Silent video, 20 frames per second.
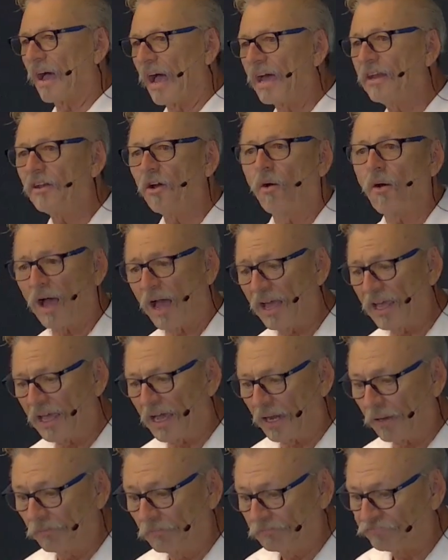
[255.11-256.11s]
I know I
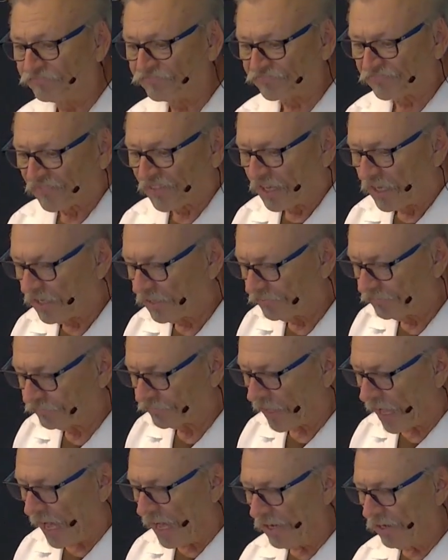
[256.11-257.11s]
am, and
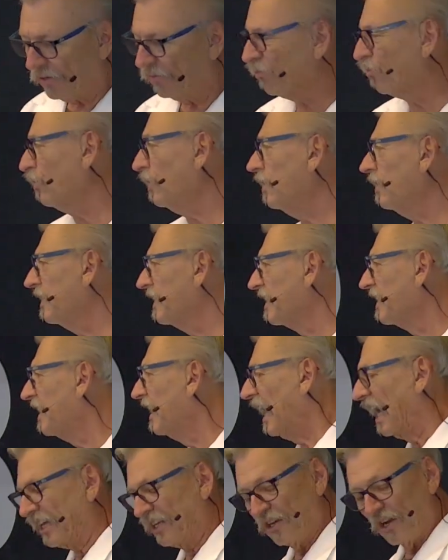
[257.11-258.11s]
I don't really,
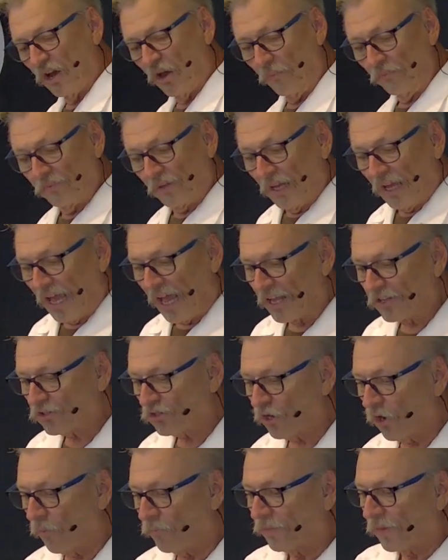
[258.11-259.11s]
you know, and
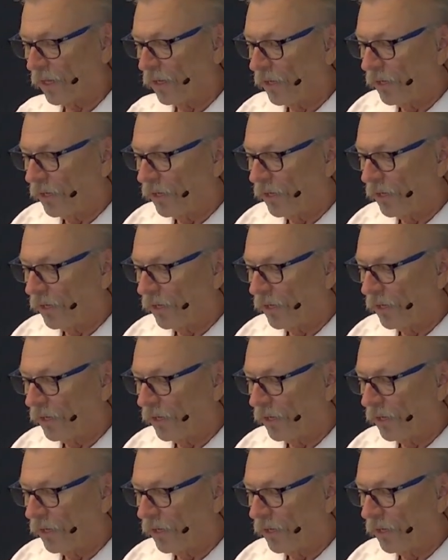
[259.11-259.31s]
so.